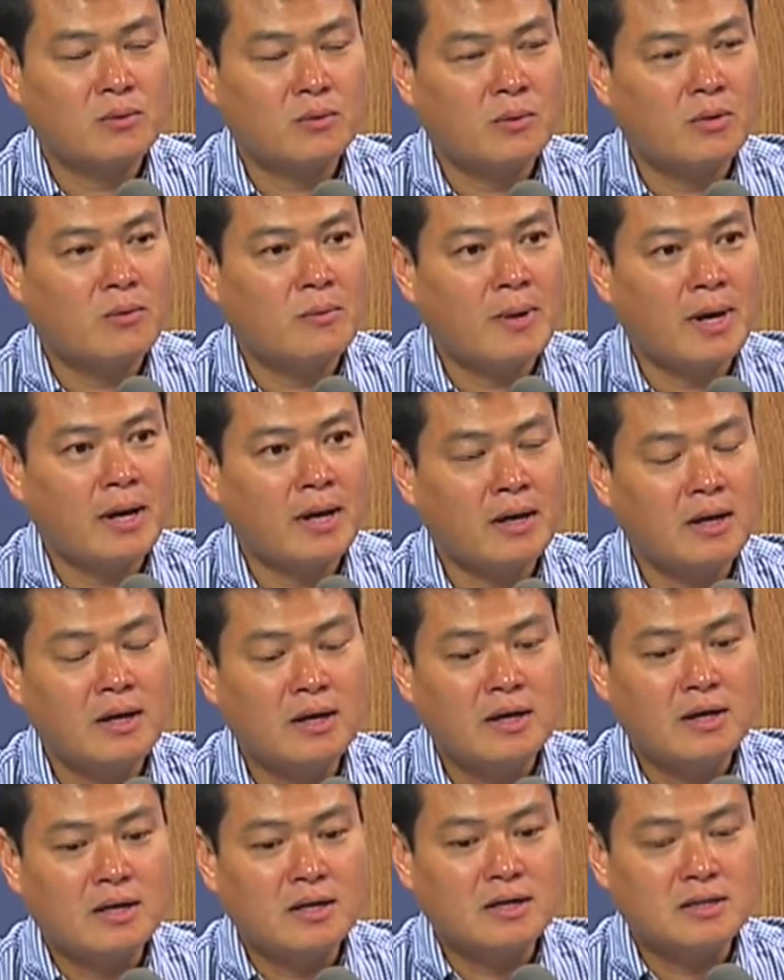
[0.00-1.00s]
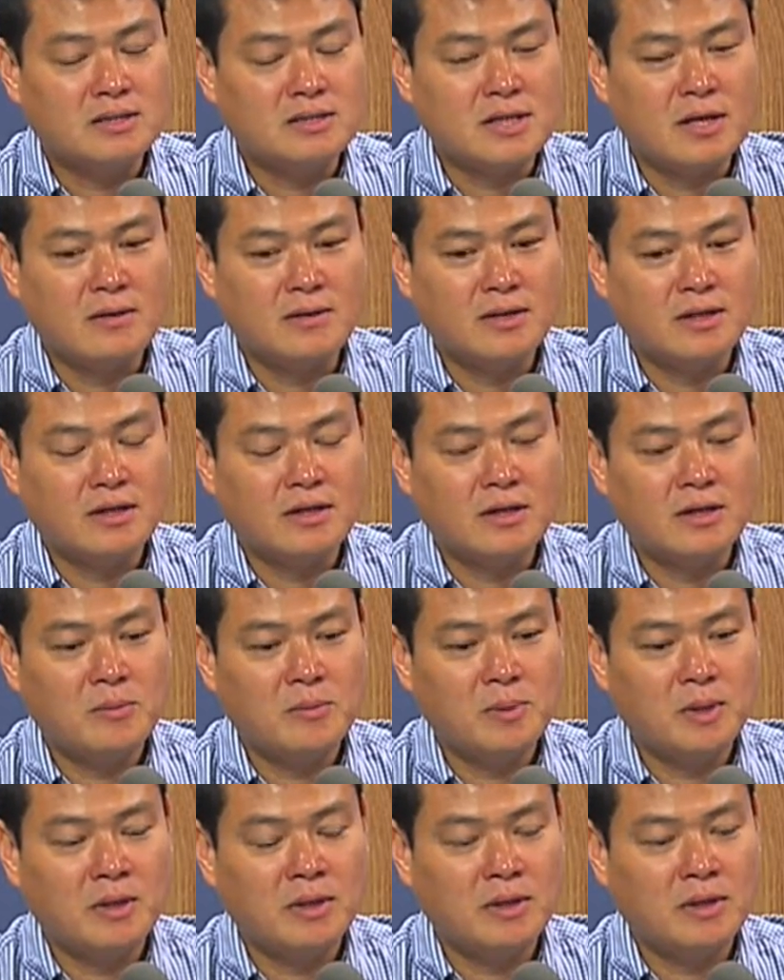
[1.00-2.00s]
grow my consulting
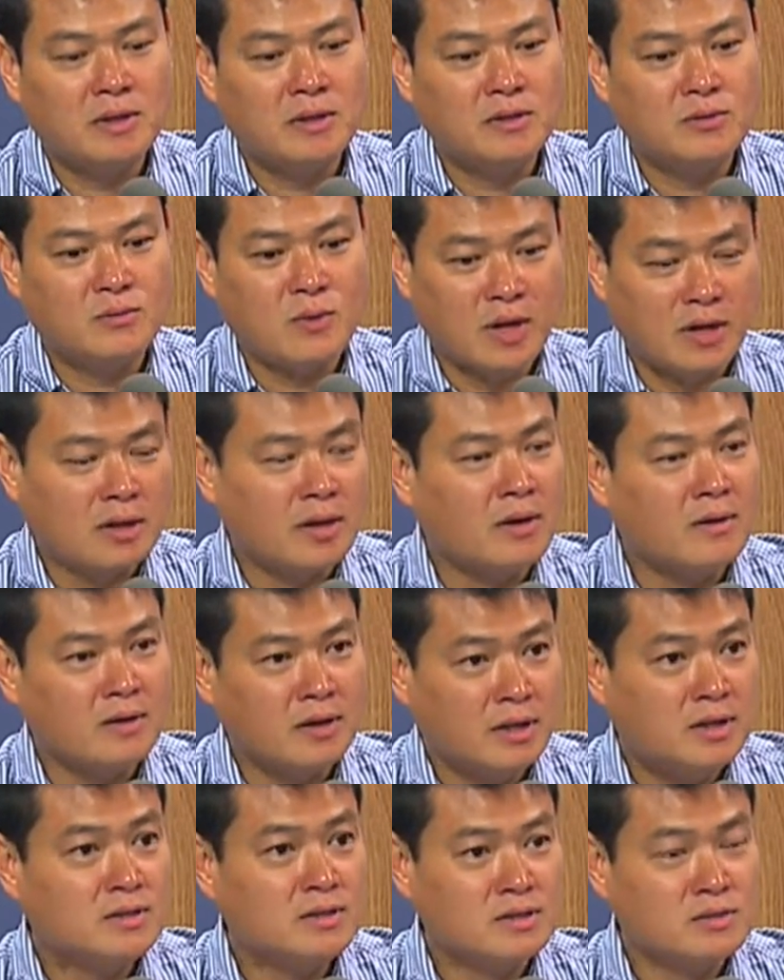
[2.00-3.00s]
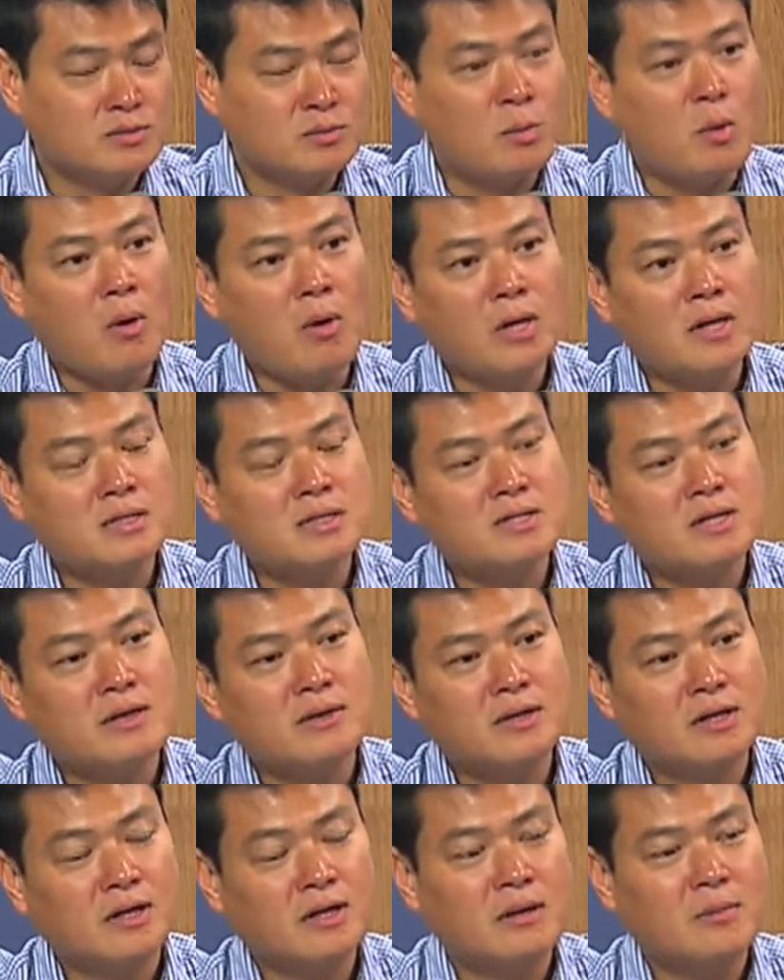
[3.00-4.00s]
company. Right now, it is a small
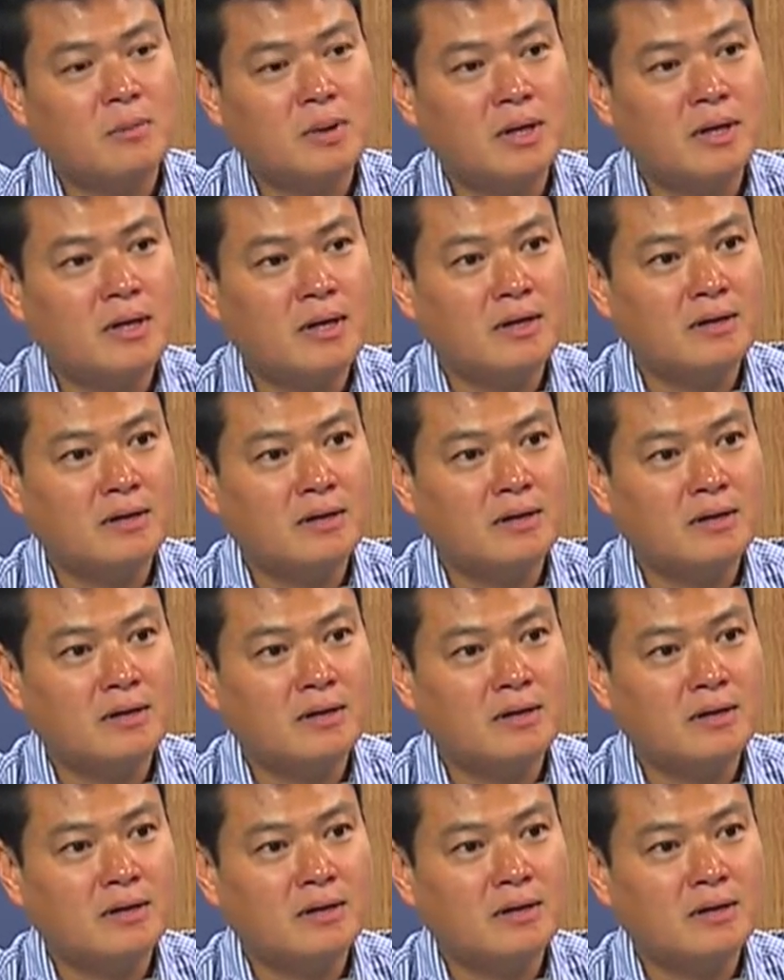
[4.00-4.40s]
consulting company. I